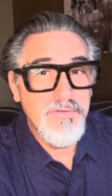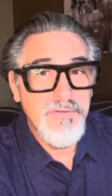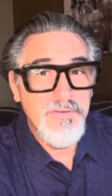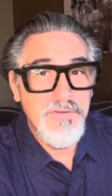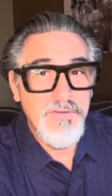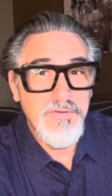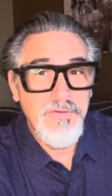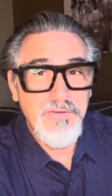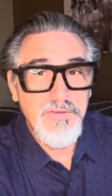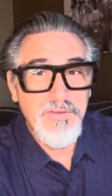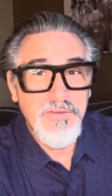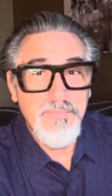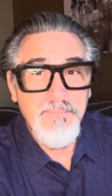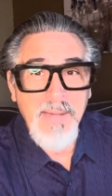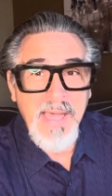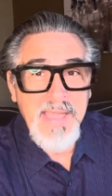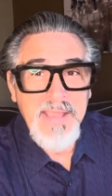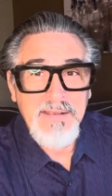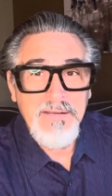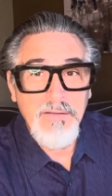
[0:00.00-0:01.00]
you, you
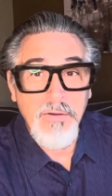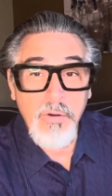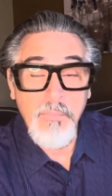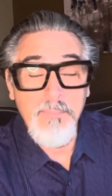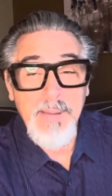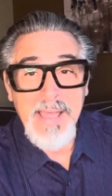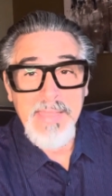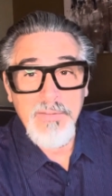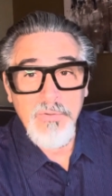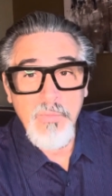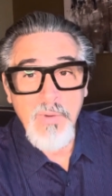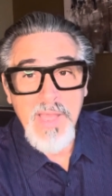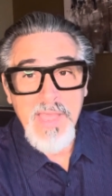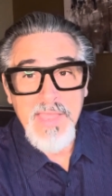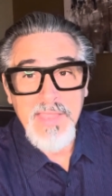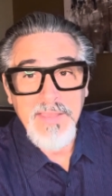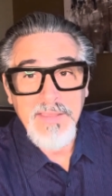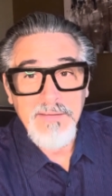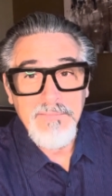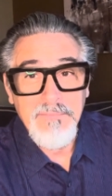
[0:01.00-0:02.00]
might, oh, by the
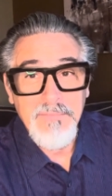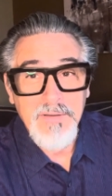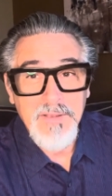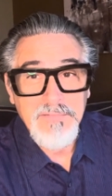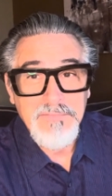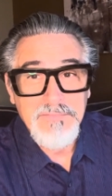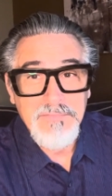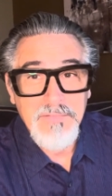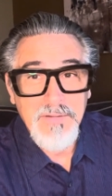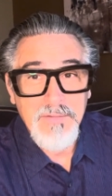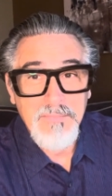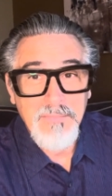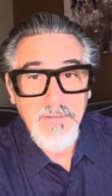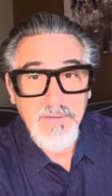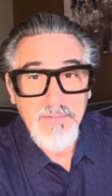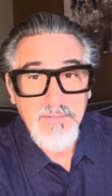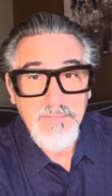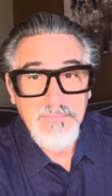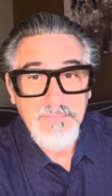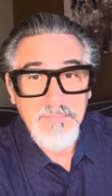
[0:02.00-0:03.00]
way,
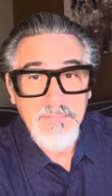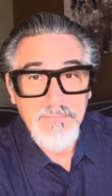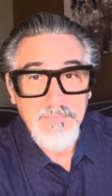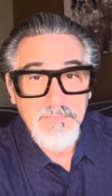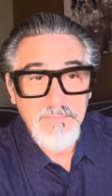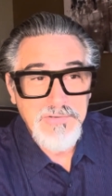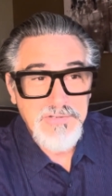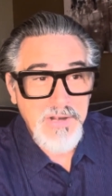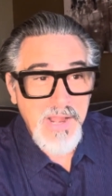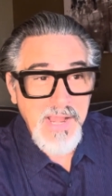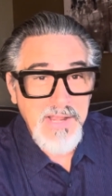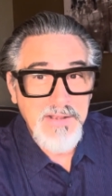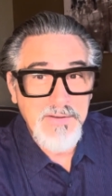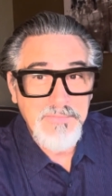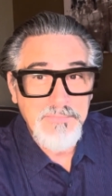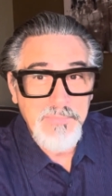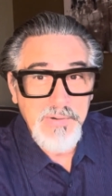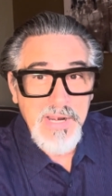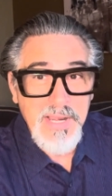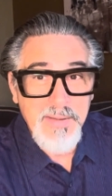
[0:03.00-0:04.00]
trying to
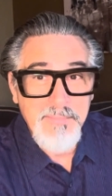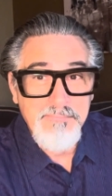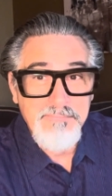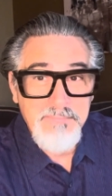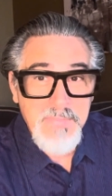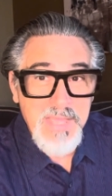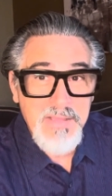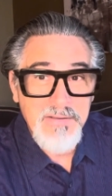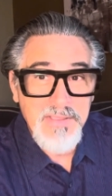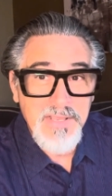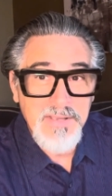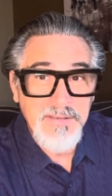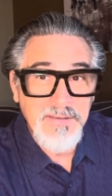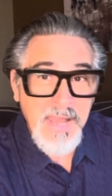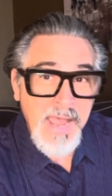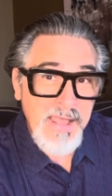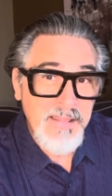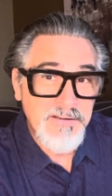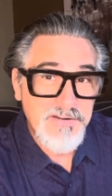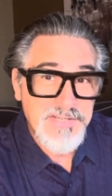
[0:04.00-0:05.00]
bring a million
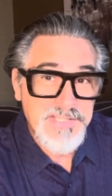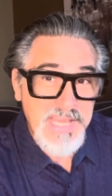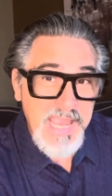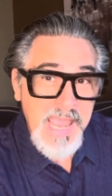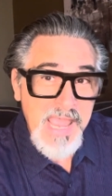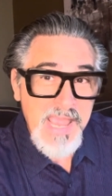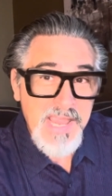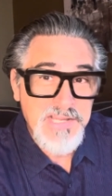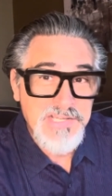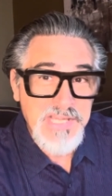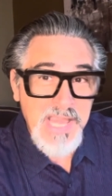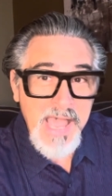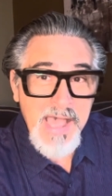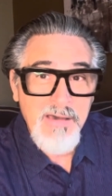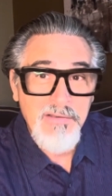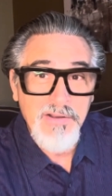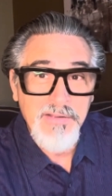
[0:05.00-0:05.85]
dollars cash out